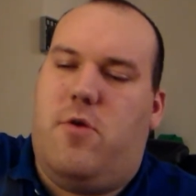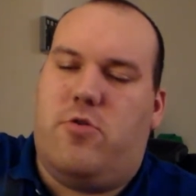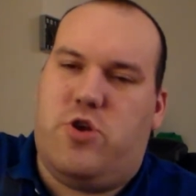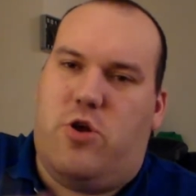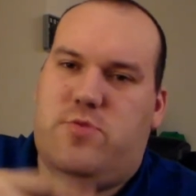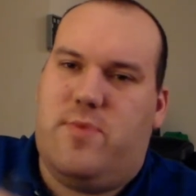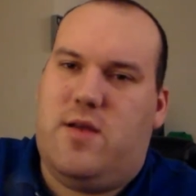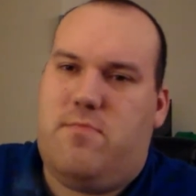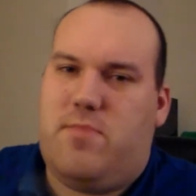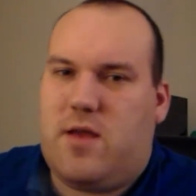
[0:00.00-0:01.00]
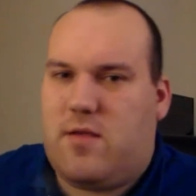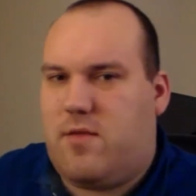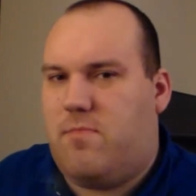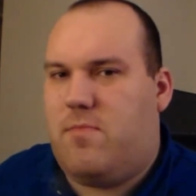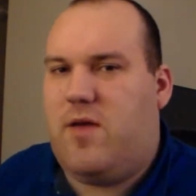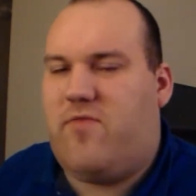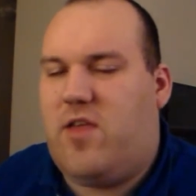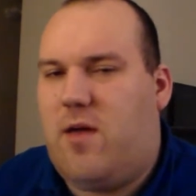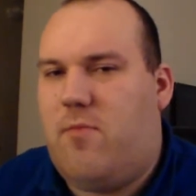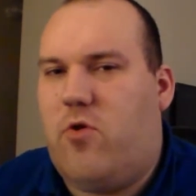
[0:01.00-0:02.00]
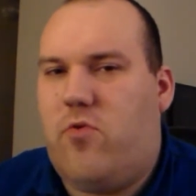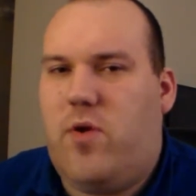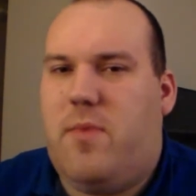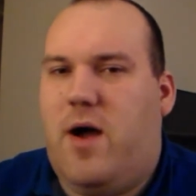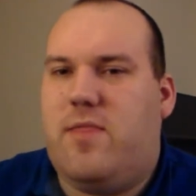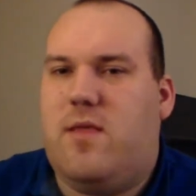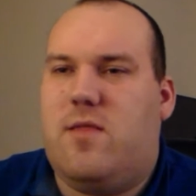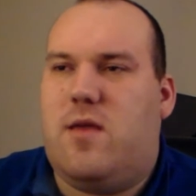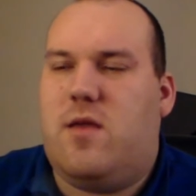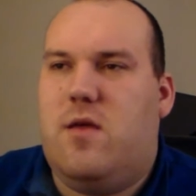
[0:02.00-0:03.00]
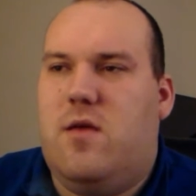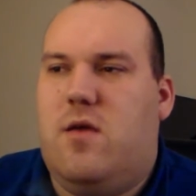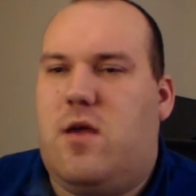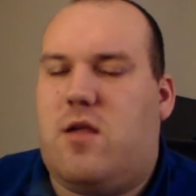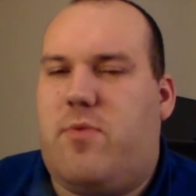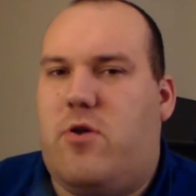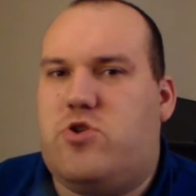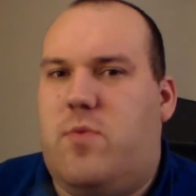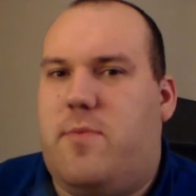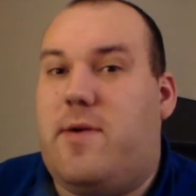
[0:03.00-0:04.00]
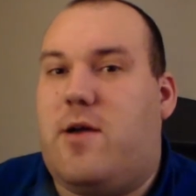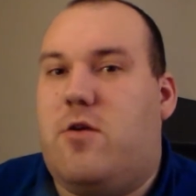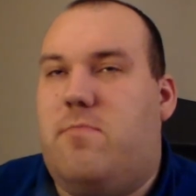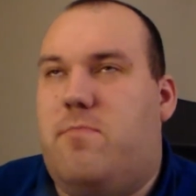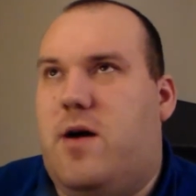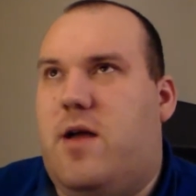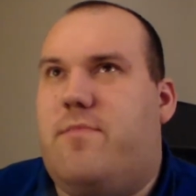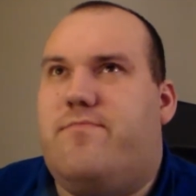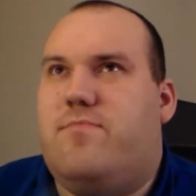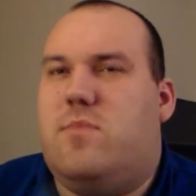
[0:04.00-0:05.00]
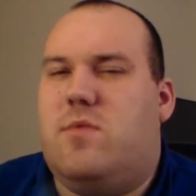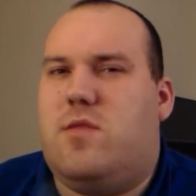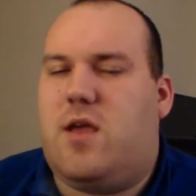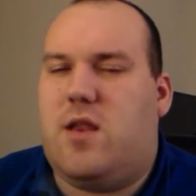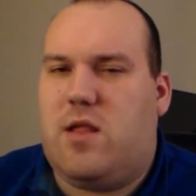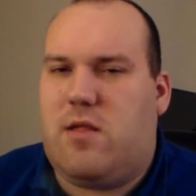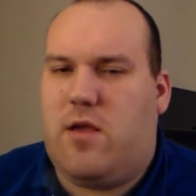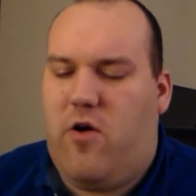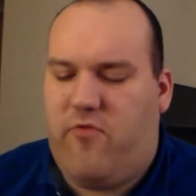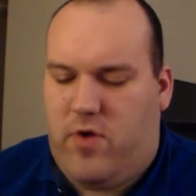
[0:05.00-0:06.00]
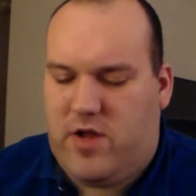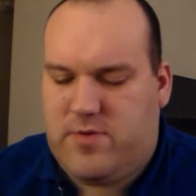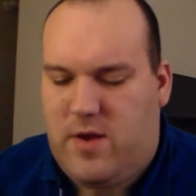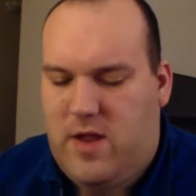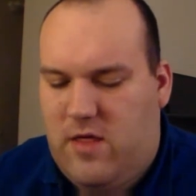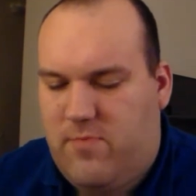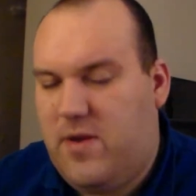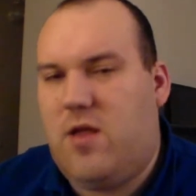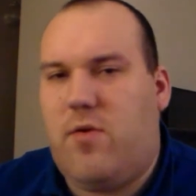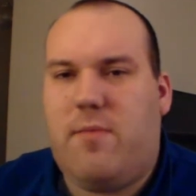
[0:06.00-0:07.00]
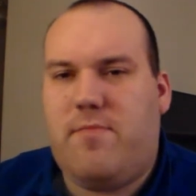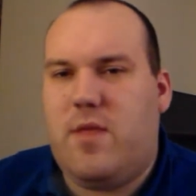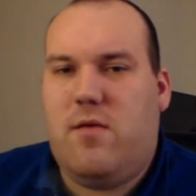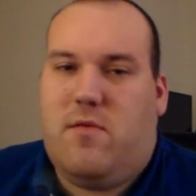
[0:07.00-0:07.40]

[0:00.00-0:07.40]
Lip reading: or charge them in, because if they get more than one mine, then the explosion will be bigger. But they could easily overwatch them to death. But anyway,